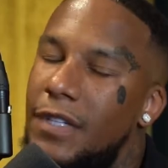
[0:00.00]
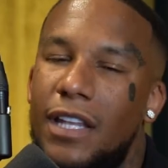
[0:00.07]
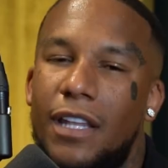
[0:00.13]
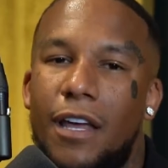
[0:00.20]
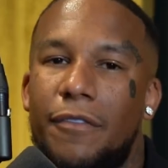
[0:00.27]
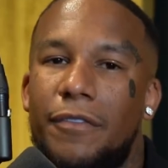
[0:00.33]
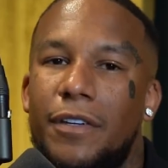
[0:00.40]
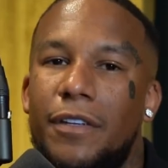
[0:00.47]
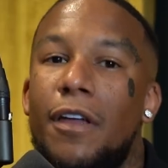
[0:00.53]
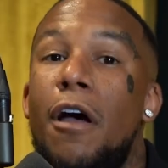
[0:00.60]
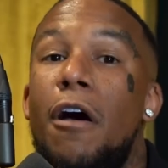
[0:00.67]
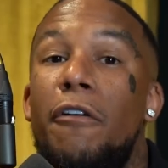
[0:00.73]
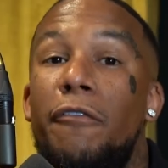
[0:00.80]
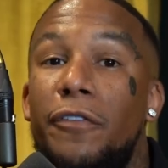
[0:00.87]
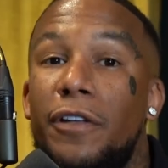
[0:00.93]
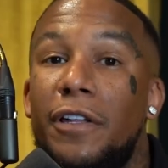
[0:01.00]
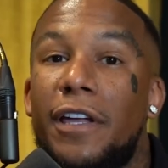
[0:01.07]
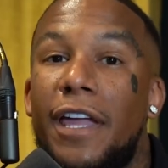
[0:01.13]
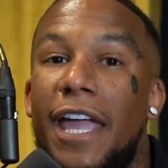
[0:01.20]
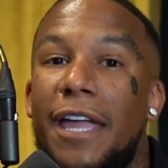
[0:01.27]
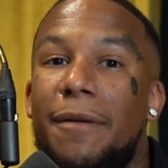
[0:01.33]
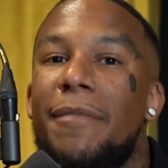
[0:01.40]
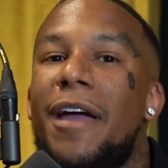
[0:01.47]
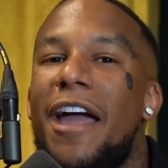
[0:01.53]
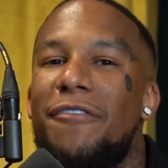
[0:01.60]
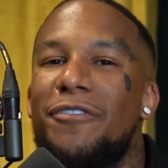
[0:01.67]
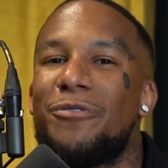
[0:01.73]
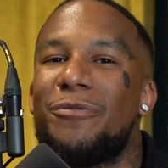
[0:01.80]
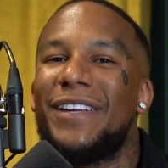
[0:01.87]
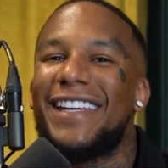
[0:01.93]
Love it. Full of game
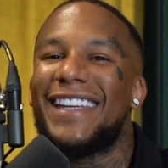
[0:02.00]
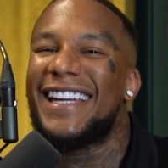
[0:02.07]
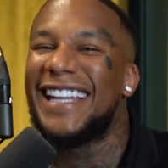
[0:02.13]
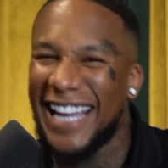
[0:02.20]
every week.